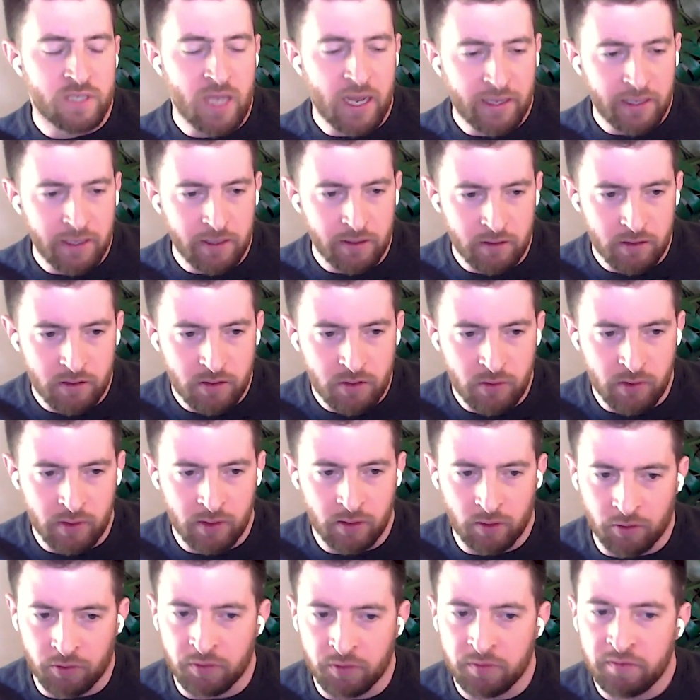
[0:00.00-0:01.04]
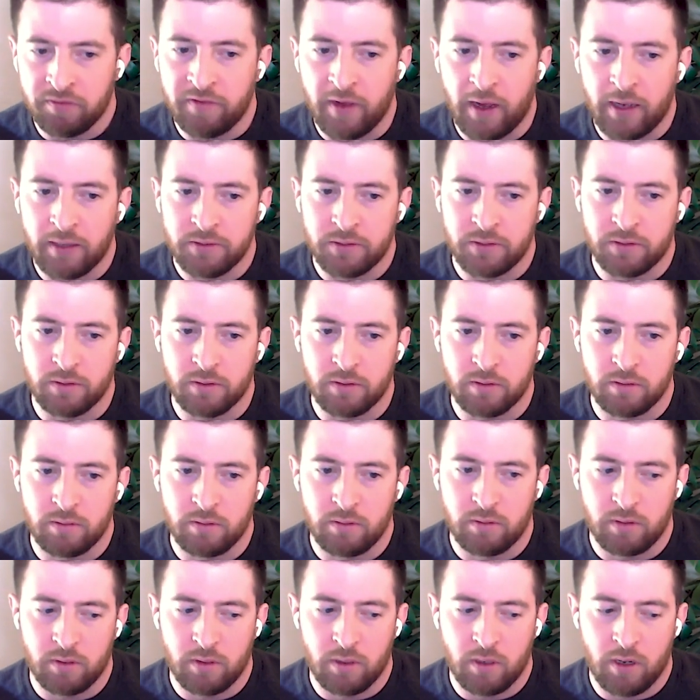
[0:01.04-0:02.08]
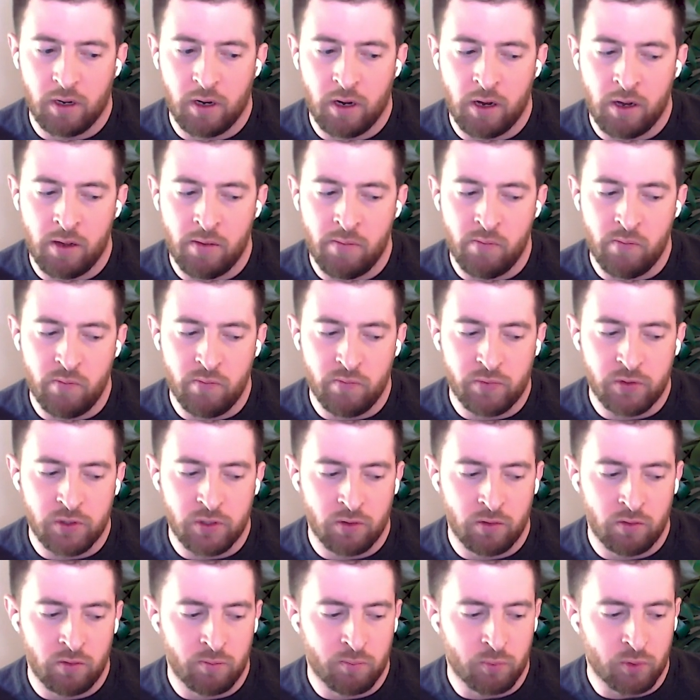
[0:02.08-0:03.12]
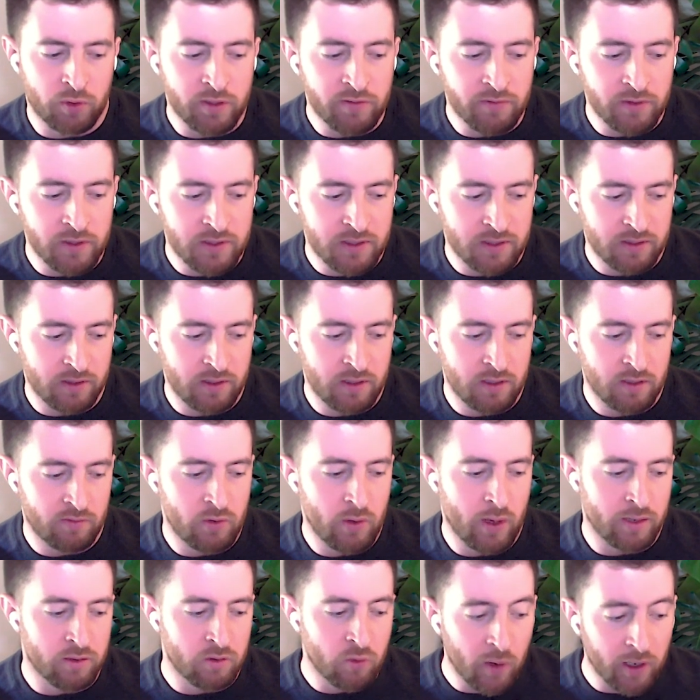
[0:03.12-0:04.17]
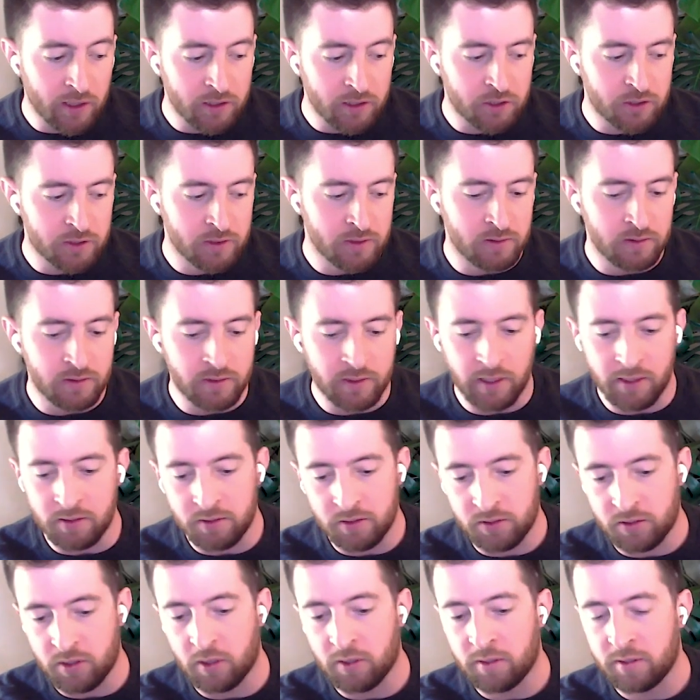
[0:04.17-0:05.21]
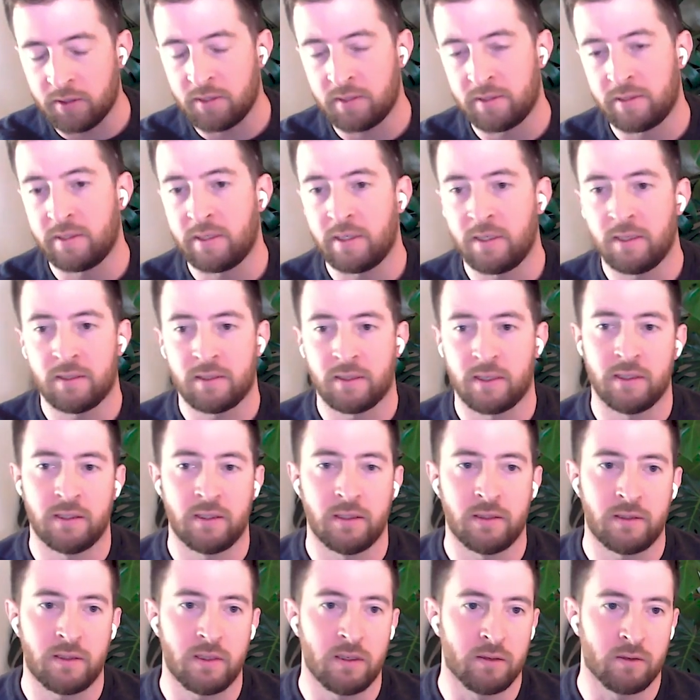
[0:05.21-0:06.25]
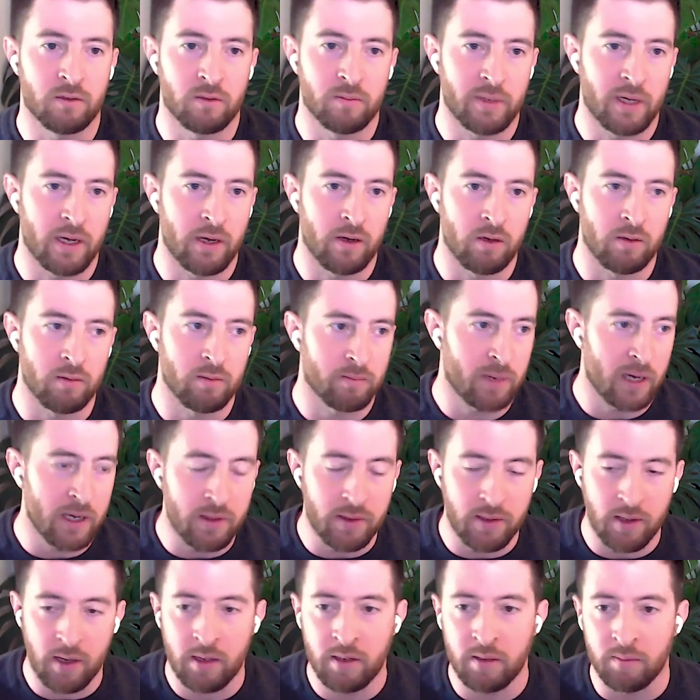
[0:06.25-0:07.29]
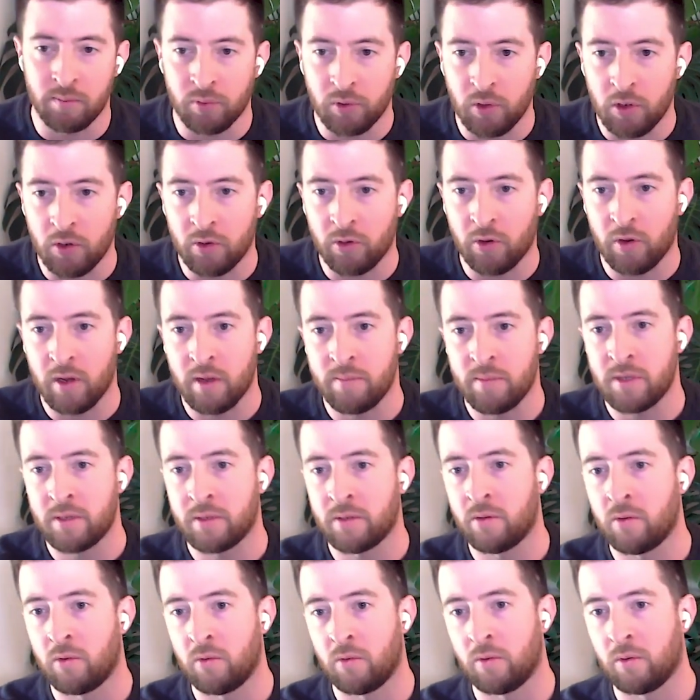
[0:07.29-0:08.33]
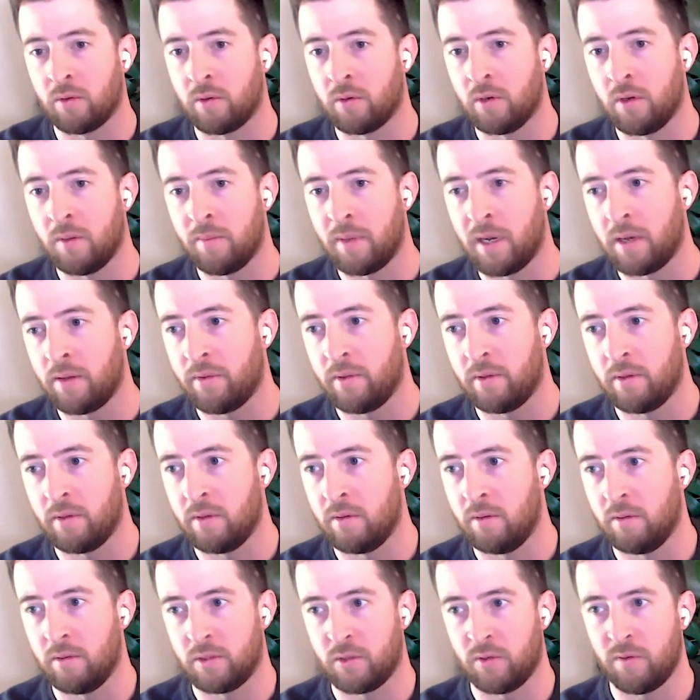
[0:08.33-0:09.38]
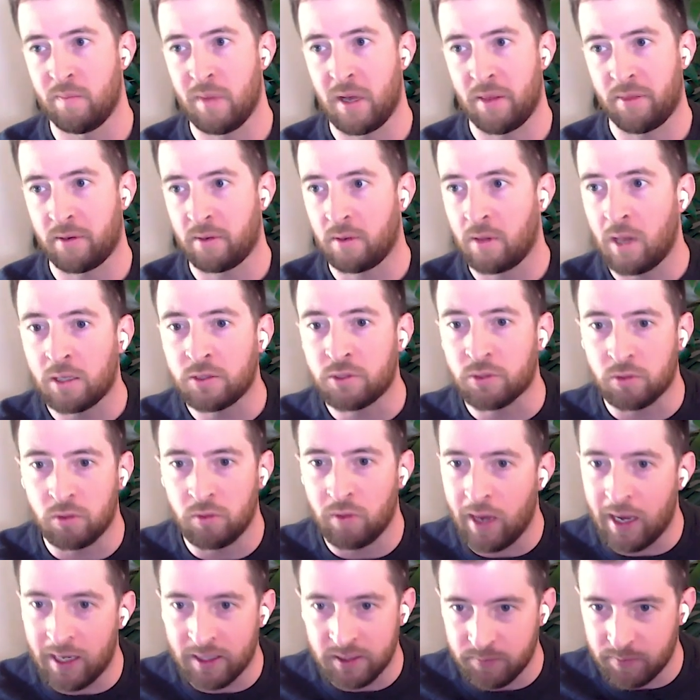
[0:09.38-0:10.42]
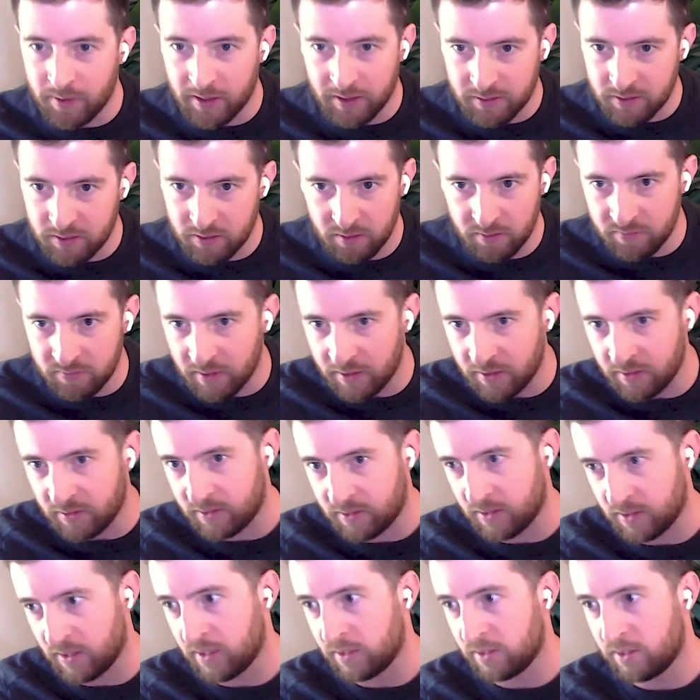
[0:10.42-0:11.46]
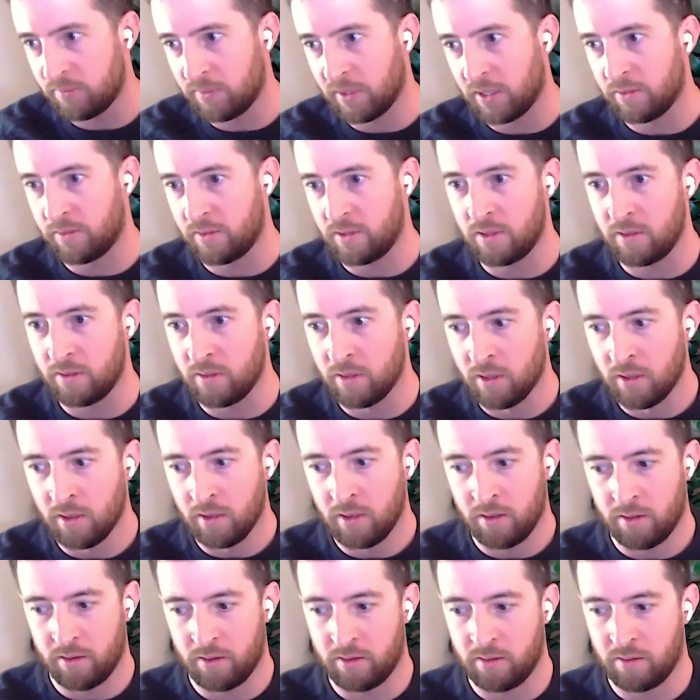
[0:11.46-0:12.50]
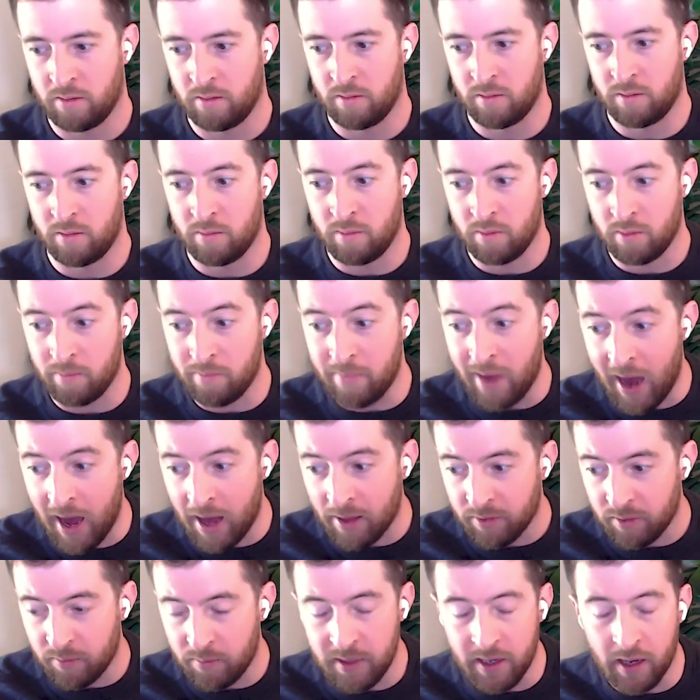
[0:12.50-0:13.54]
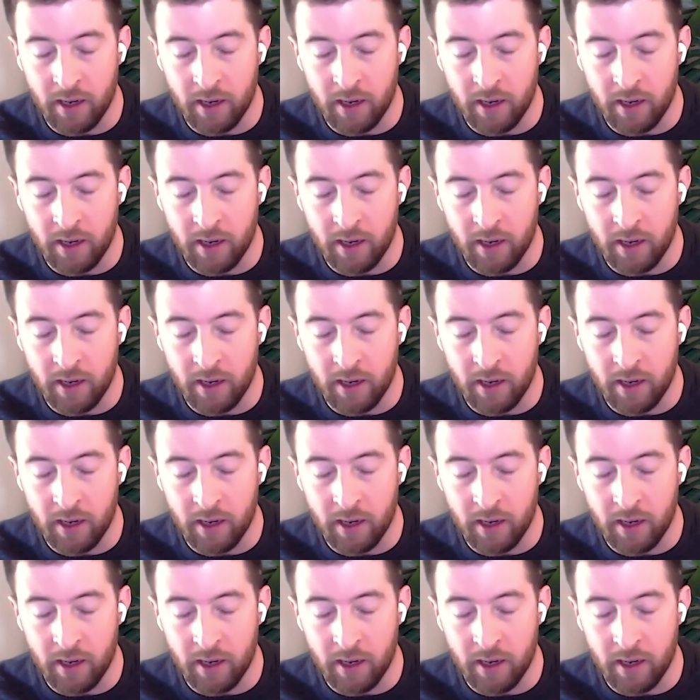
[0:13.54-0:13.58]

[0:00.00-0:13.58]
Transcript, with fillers: second, you can learn faster. Um, so previously, if you had questions getting started as a data scientist, either about Python and programming or about the sort of methodological aspects of data science, about the the, the, the math